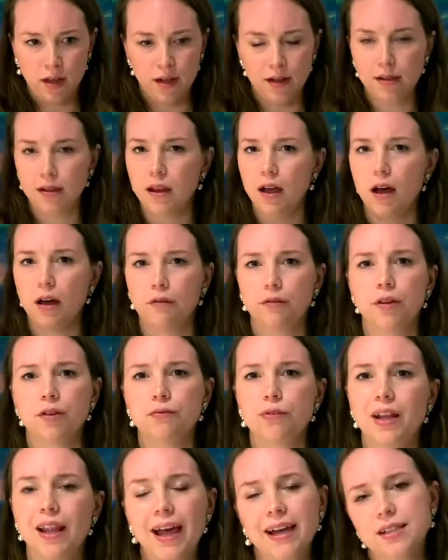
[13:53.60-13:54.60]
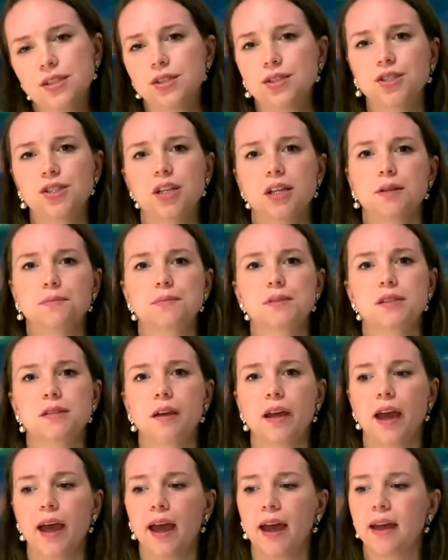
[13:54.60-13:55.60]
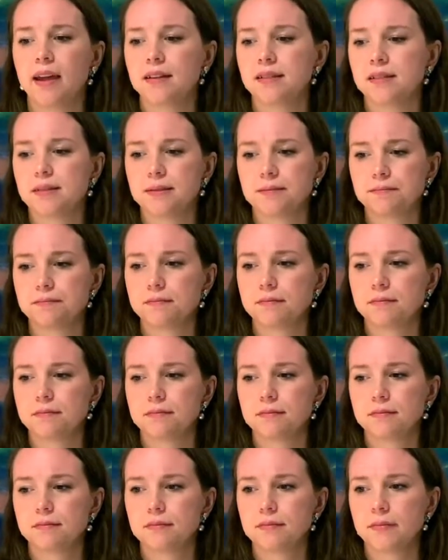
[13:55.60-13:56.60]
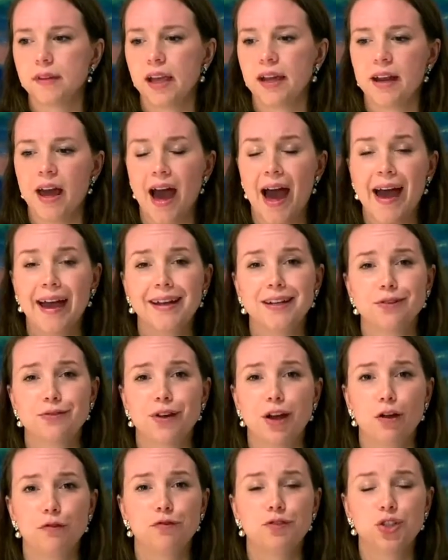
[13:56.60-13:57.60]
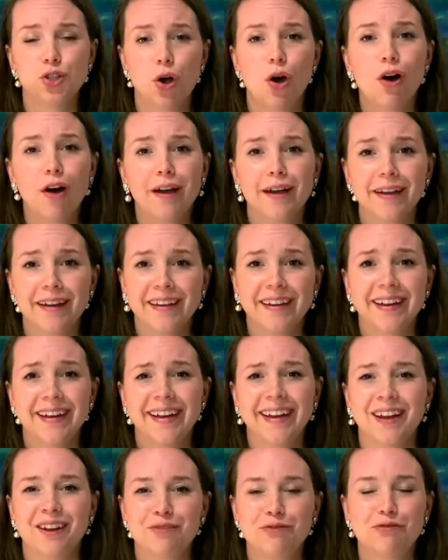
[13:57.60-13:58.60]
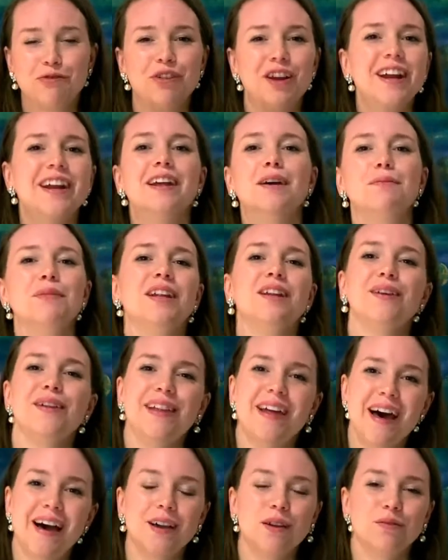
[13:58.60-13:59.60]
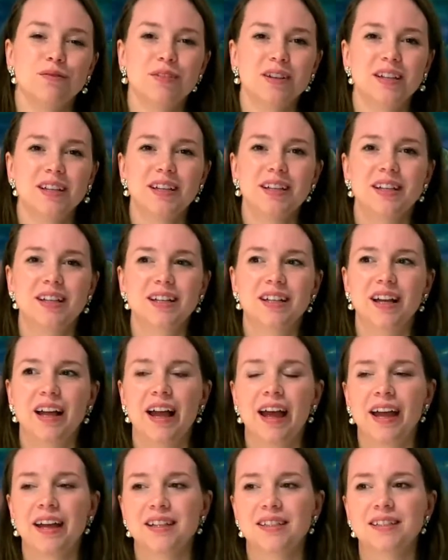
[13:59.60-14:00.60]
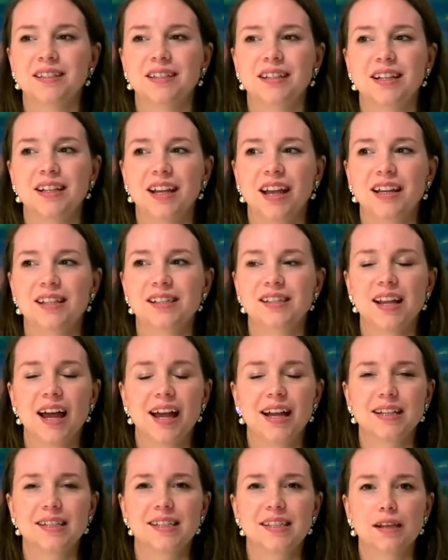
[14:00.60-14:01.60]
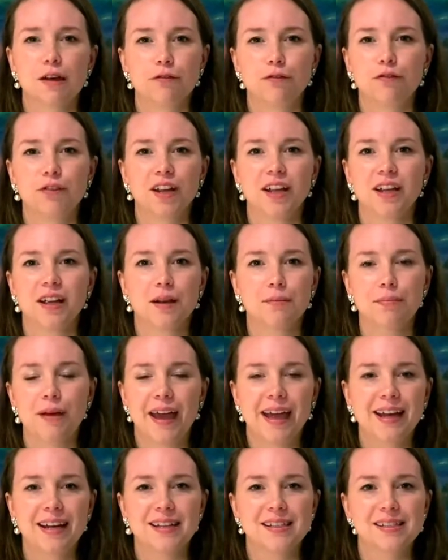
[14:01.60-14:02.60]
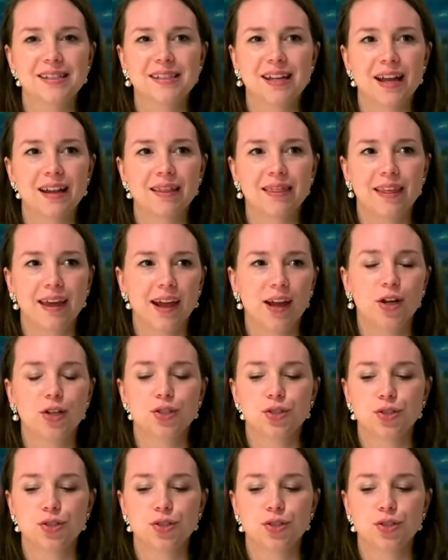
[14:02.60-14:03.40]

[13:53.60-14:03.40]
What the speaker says: love and relationships, and a higher degree of joy and freedom in your life. And it's not, suffering and pain is not there